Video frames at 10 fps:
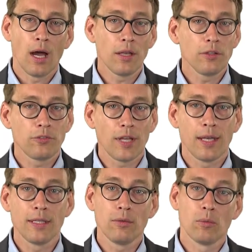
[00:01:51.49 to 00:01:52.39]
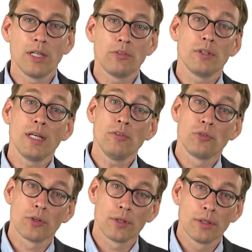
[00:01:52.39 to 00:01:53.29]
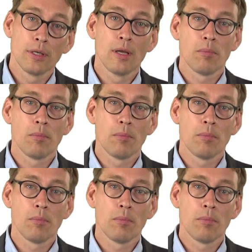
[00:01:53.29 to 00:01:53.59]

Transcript: Understanding which, in turn,